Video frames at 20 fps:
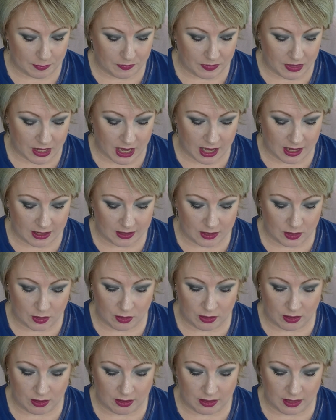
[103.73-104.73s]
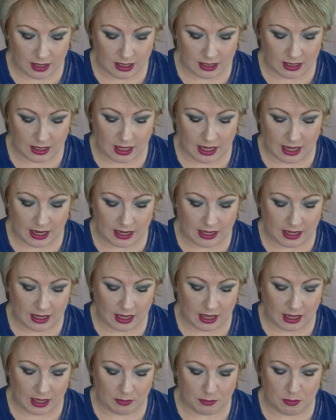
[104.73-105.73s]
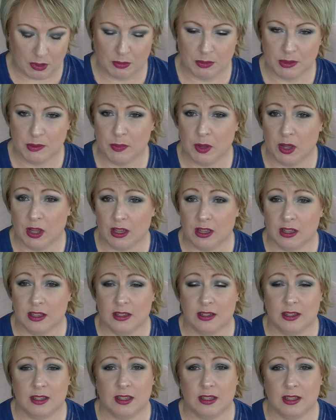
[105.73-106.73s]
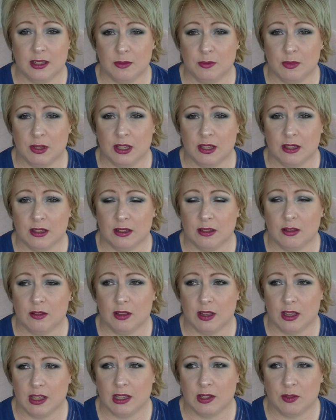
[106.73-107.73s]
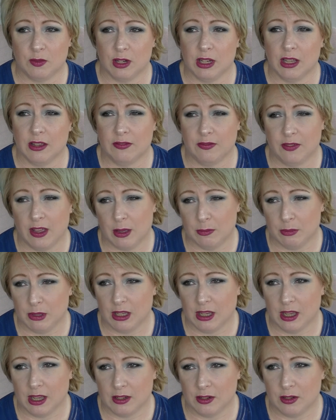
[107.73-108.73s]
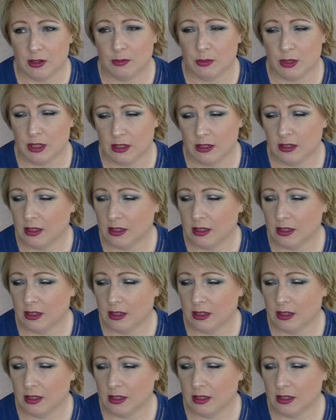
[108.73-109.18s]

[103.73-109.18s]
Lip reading: Yeah, so things like Bob's Burgers, The Simpsons, although that's really a family cartoon, but